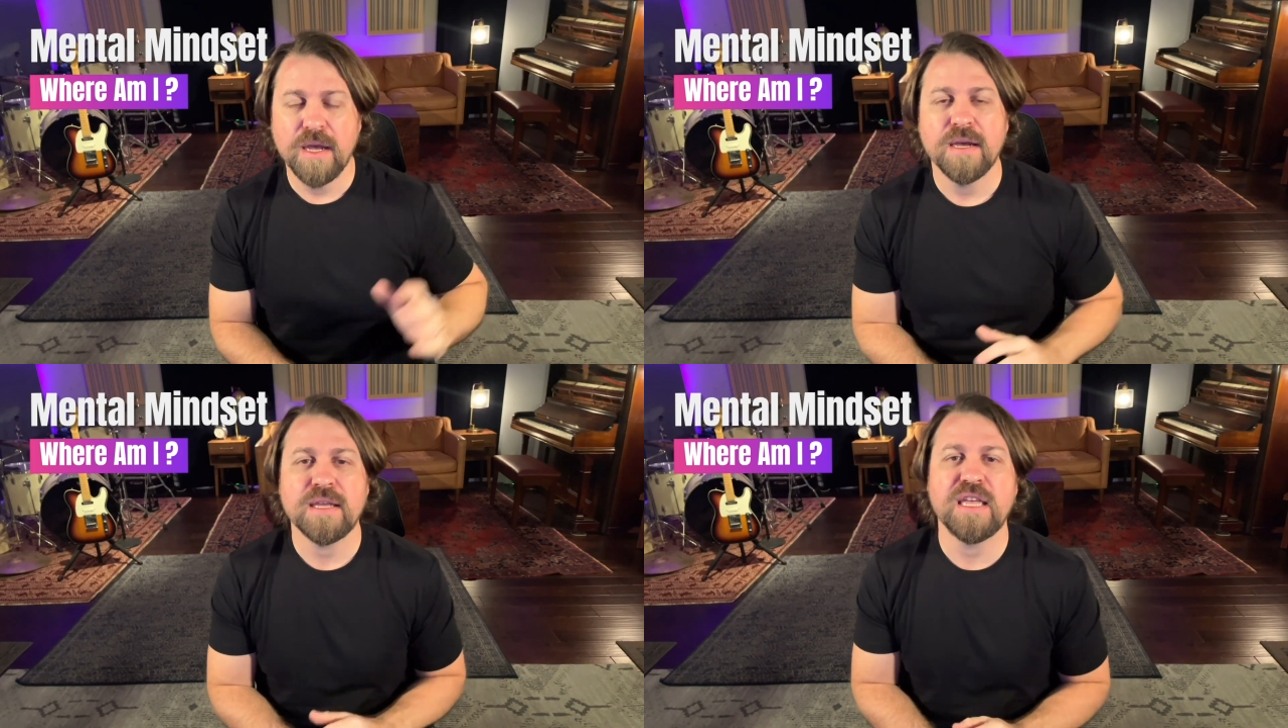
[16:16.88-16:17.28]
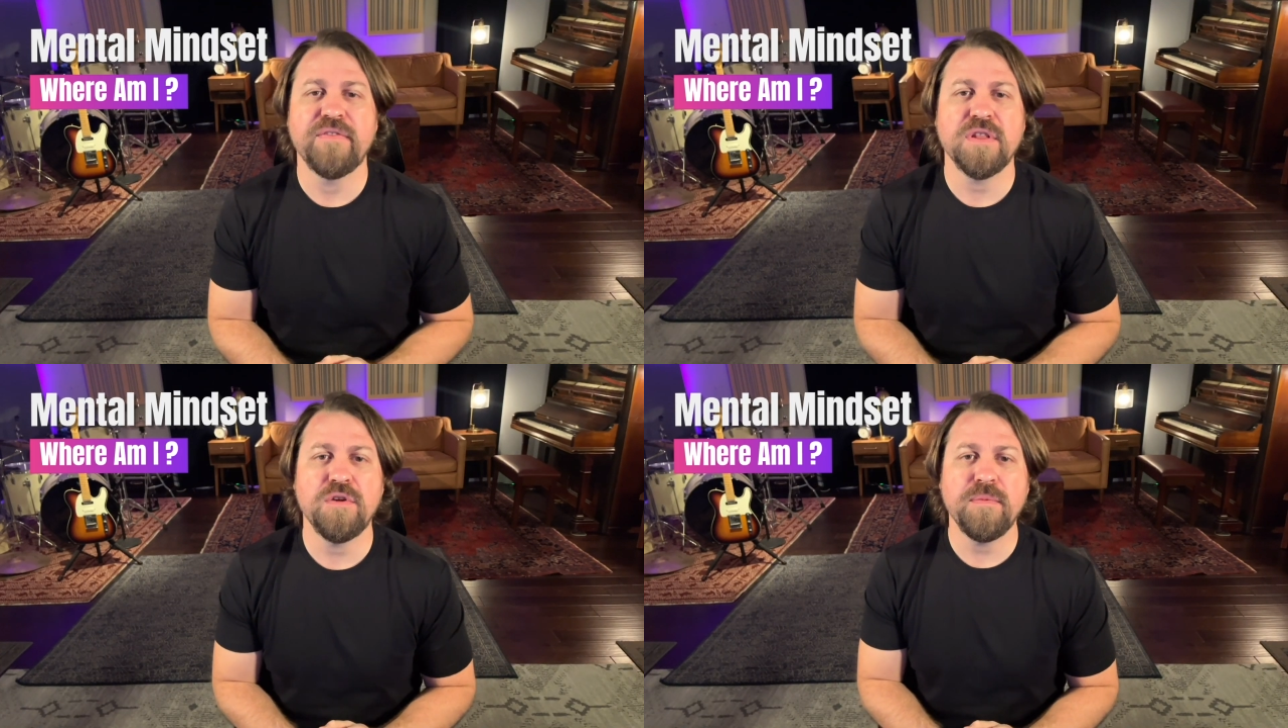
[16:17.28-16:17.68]
Give
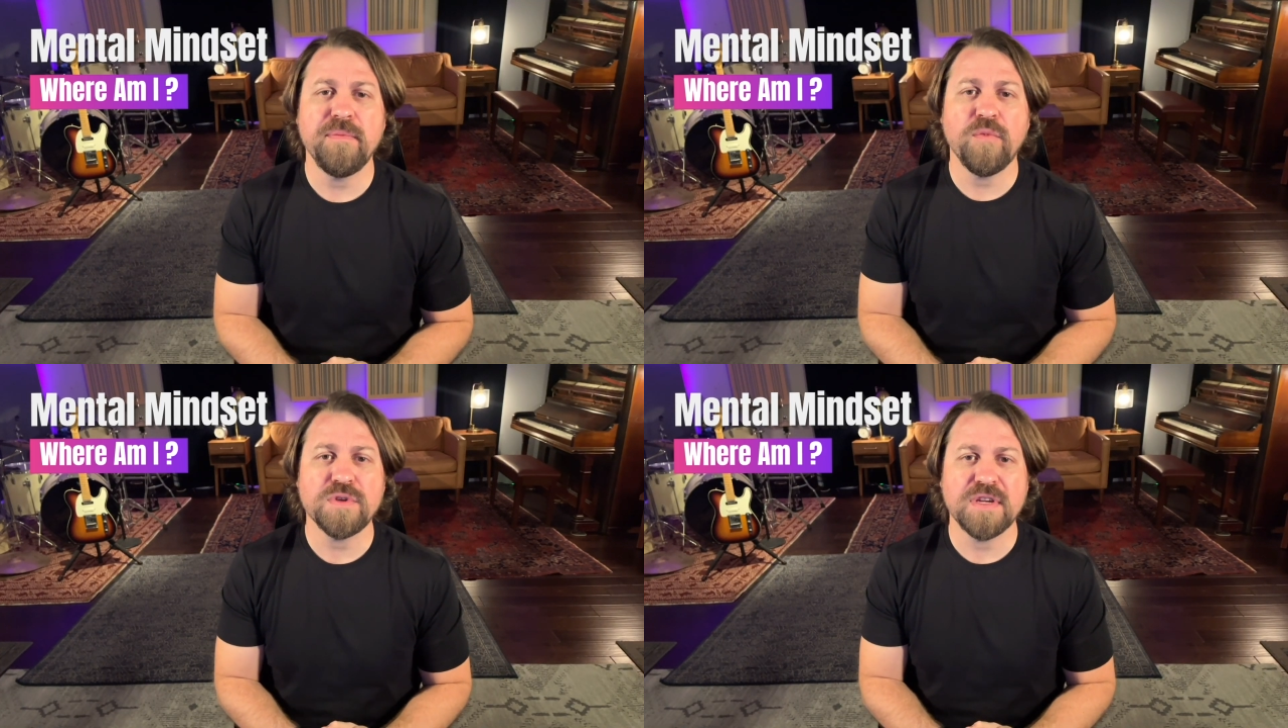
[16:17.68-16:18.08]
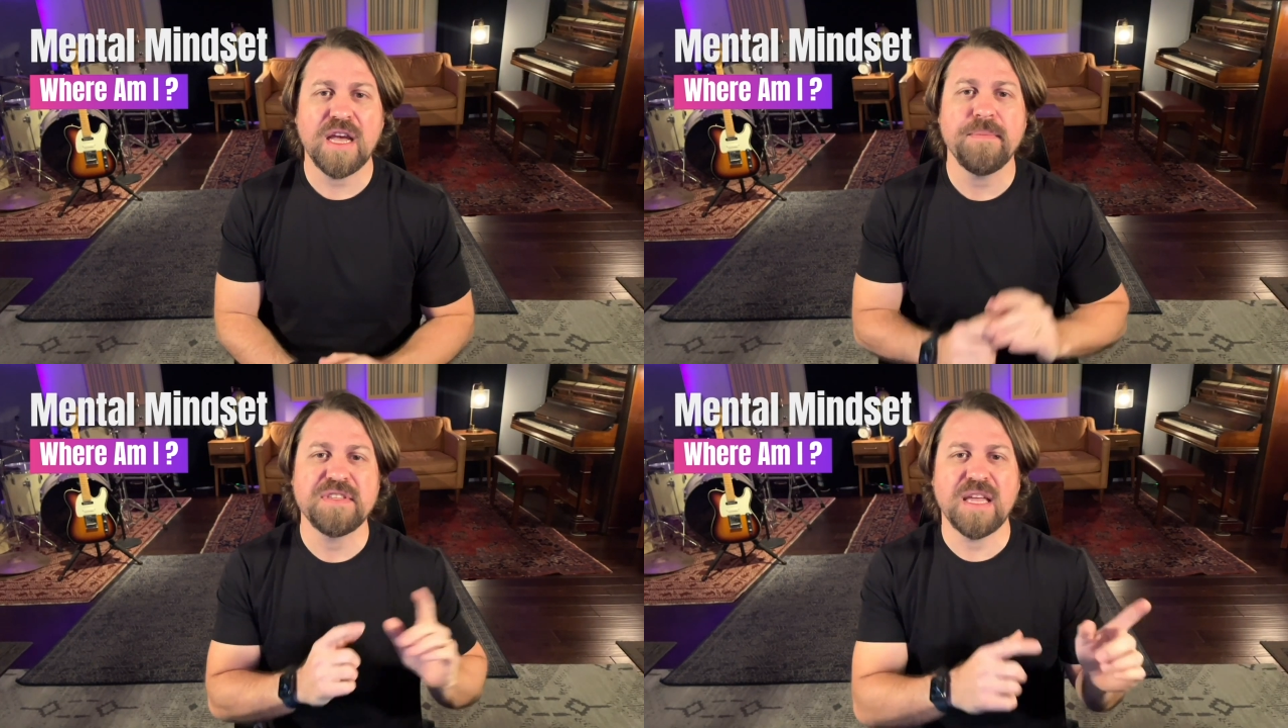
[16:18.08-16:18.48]
it a little bit more
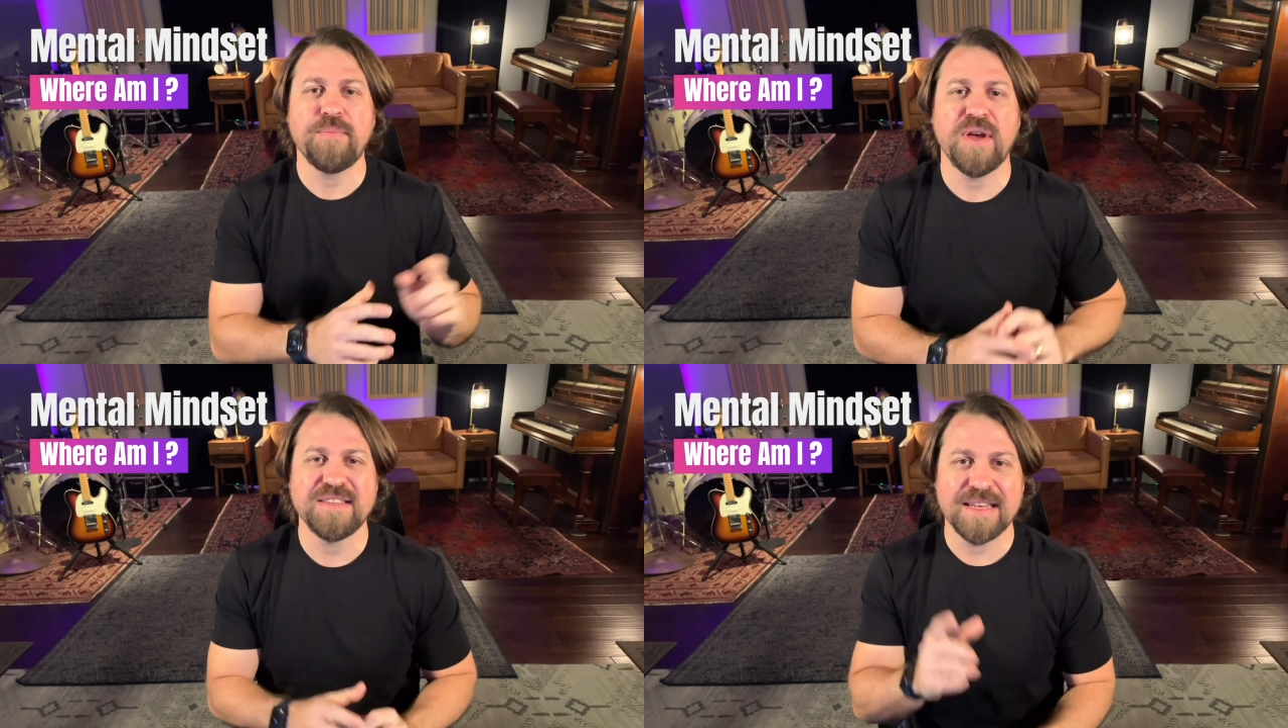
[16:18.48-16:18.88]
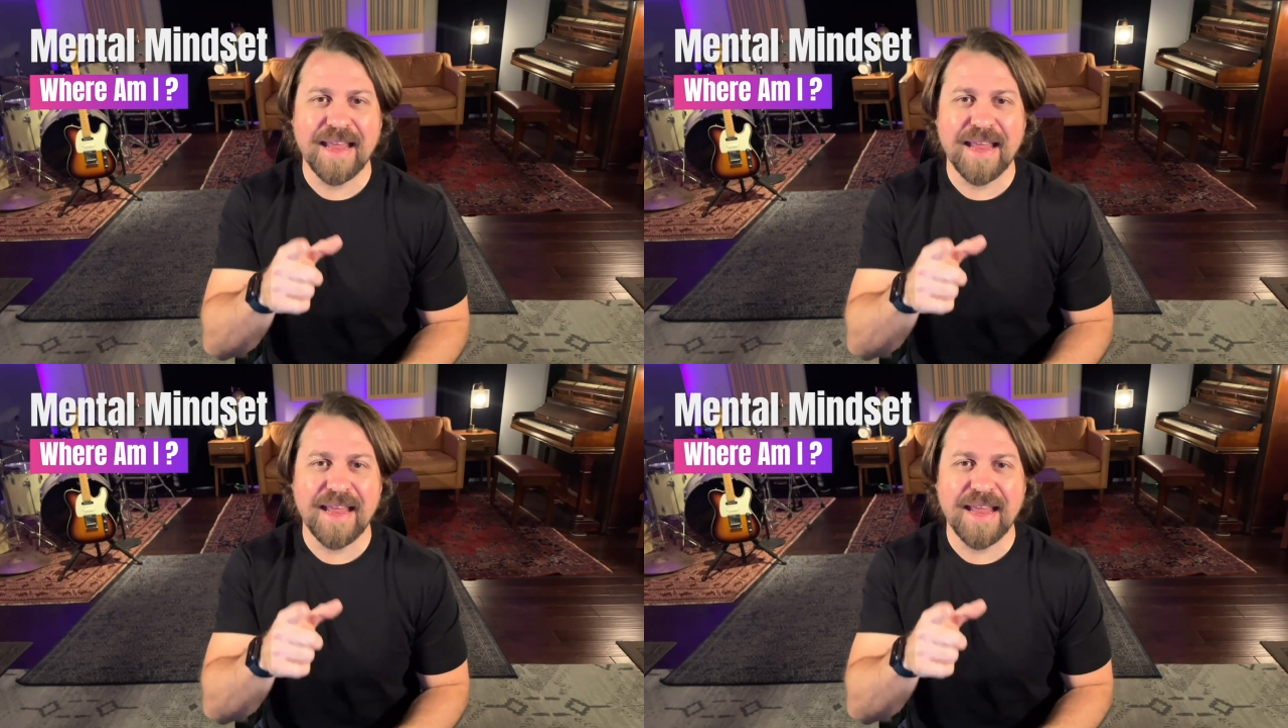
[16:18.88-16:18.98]
time, stay present.